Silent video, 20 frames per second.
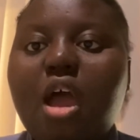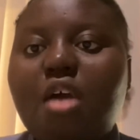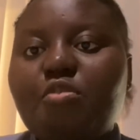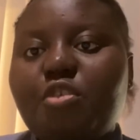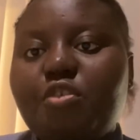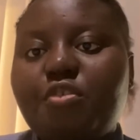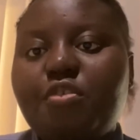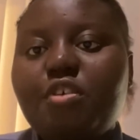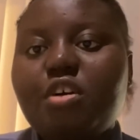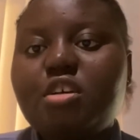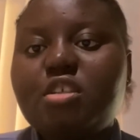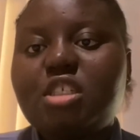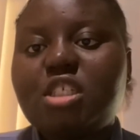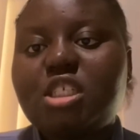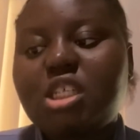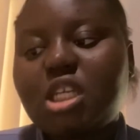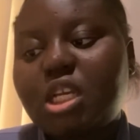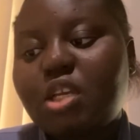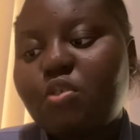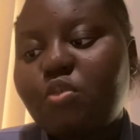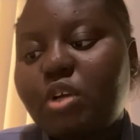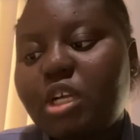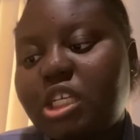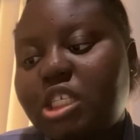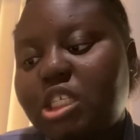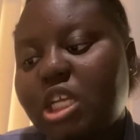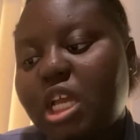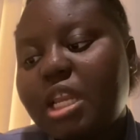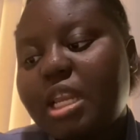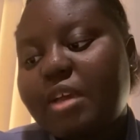the first
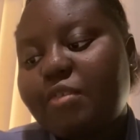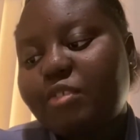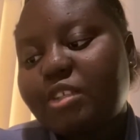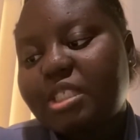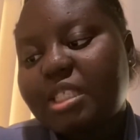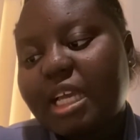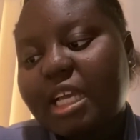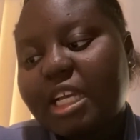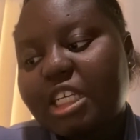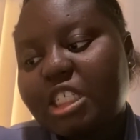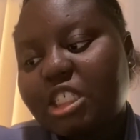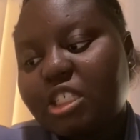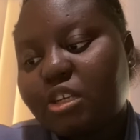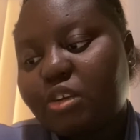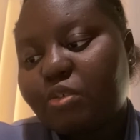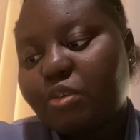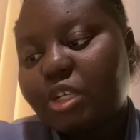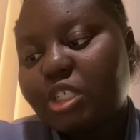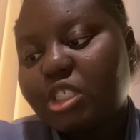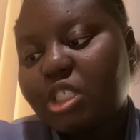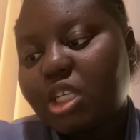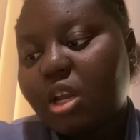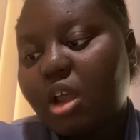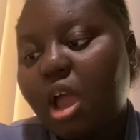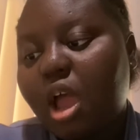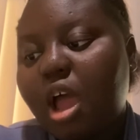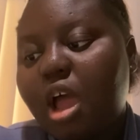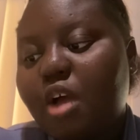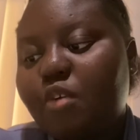generation and the second generation.